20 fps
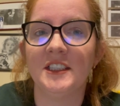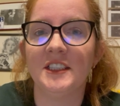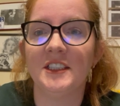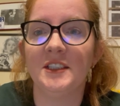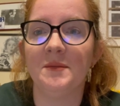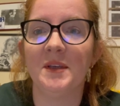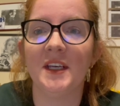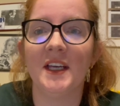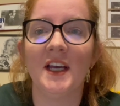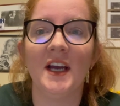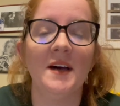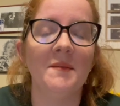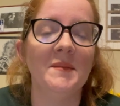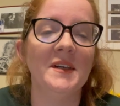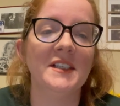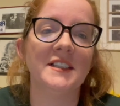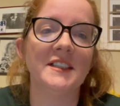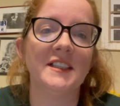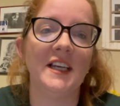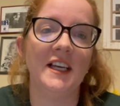to become
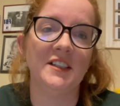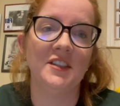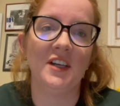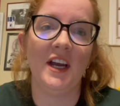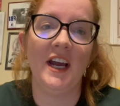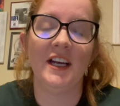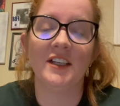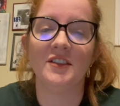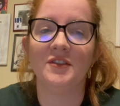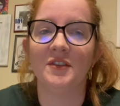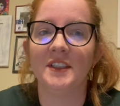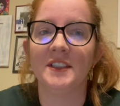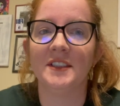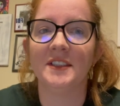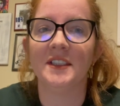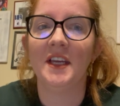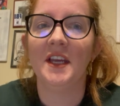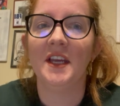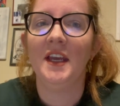a stage actress,